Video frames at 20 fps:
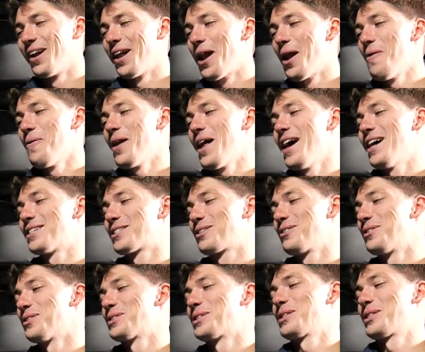And I want to ask you,
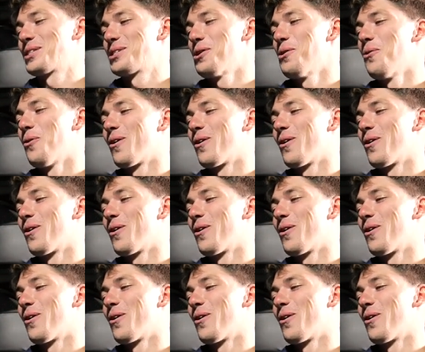does it still